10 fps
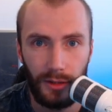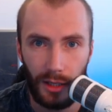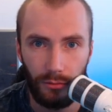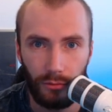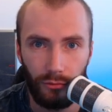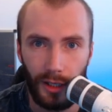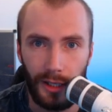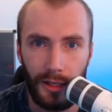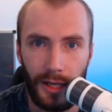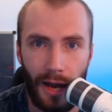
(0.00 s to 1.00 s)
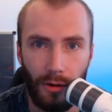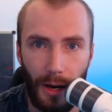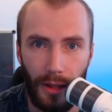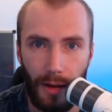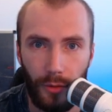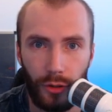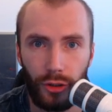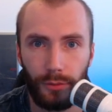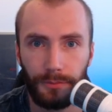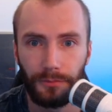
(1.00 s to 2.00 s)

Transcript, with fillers: don't really care about that much.